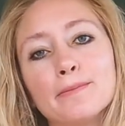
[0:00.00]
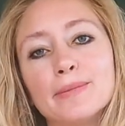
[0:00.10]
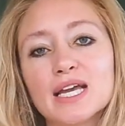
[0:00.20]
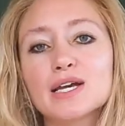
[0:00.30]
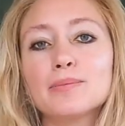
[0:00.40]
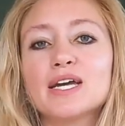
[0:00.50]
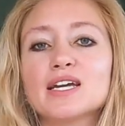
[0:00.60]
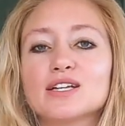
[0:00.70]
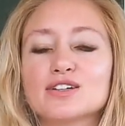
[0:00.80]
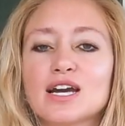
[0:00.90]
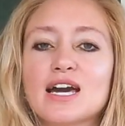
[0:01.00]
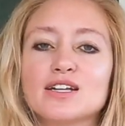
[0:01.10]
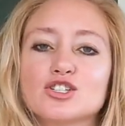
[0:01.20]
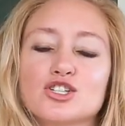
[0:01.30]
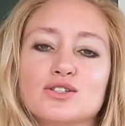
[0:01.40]
embankment and you're
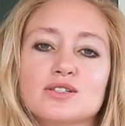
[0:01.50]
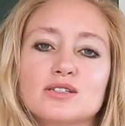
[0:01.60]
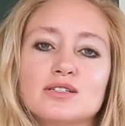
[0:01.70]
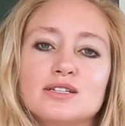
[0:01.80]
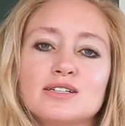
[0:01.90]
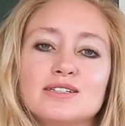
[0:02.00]
kind of just